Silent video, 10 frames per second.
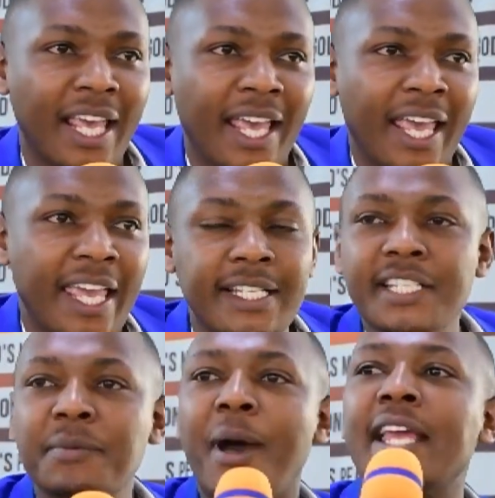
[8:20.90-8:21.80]
it is
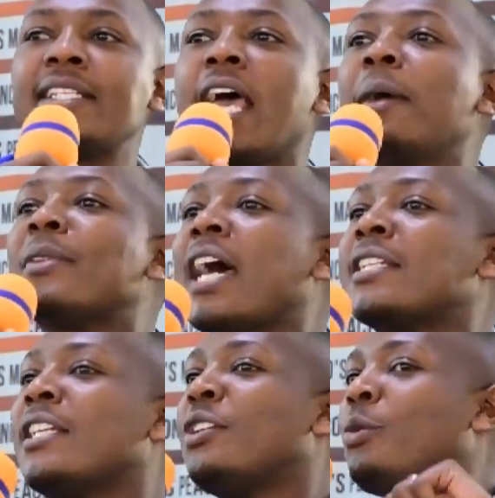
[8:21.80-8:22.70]
my time that
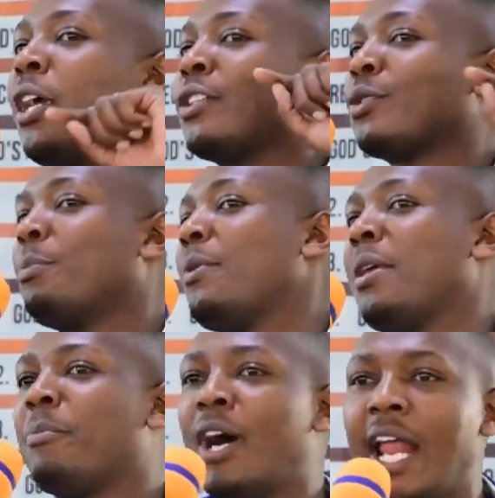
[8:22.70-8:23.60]
he do it to me,
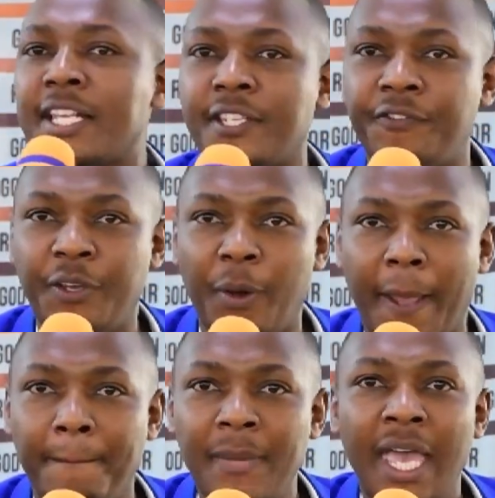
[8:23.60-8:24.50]
born as if he were.
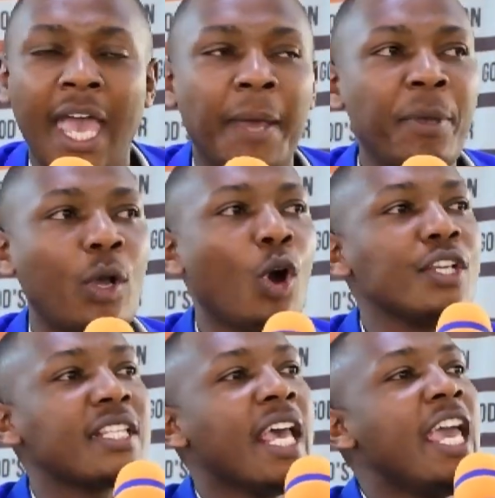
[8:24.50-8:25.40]
Because
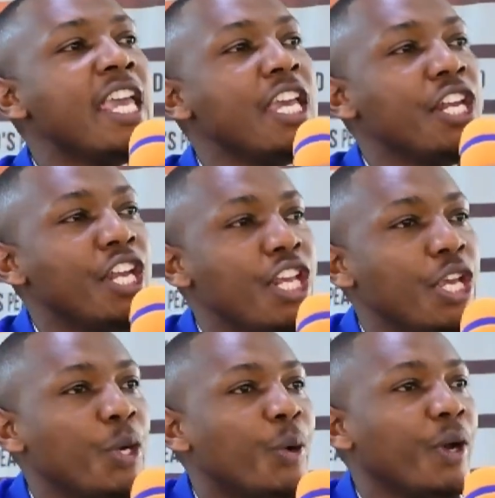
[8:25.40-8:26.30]
he
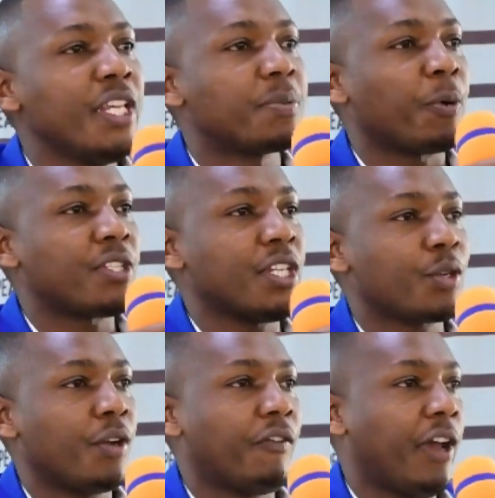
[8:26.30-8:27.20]
knew his
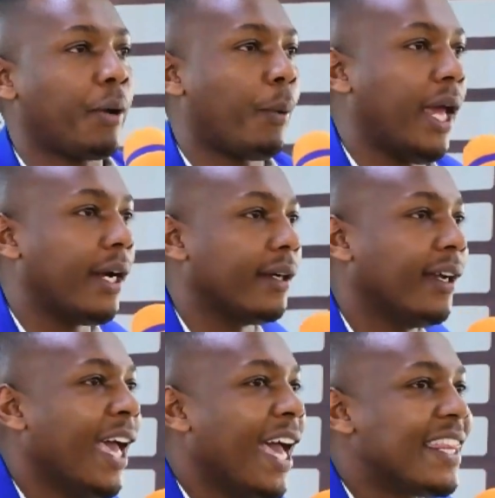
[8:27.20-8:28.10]
position very well,
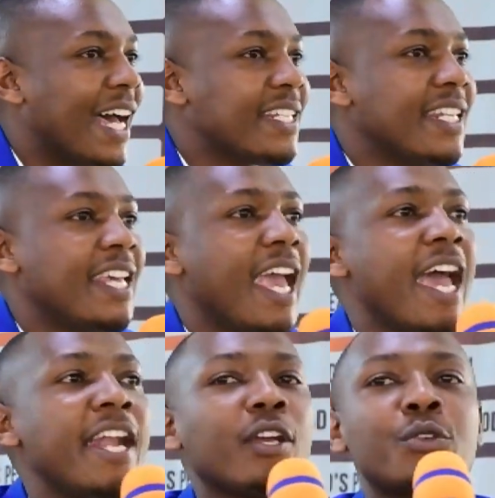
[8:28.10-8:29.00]
that he
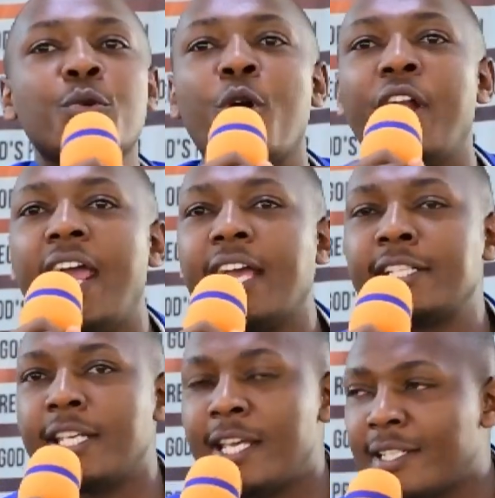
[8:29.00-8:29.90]
had to connect
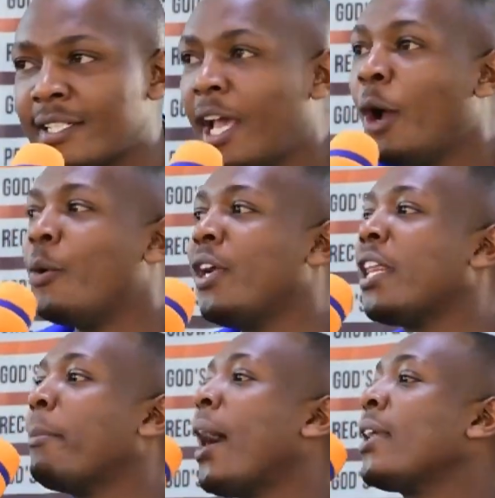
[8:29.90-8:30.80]
it with the
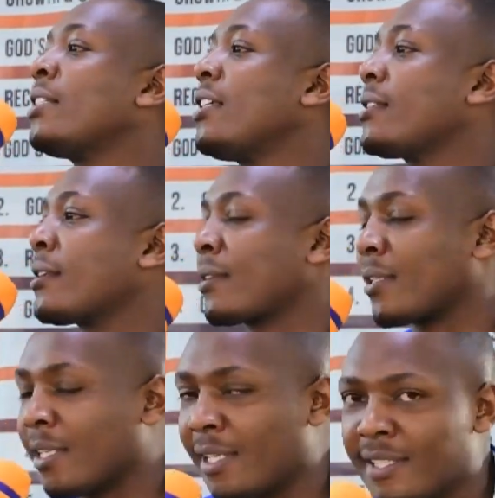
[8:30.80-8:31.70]
man Jesus
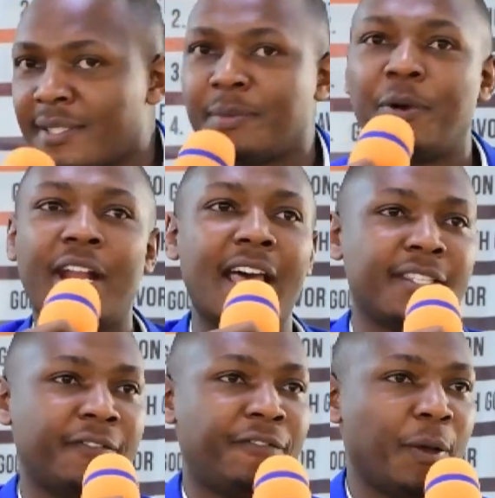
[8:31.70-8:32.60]
Christ, born as
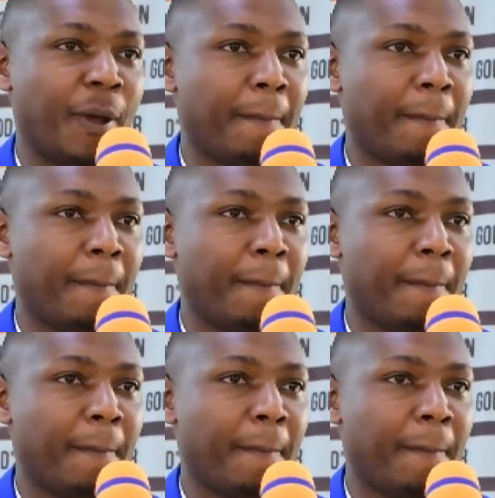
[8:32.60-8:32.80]
if he were.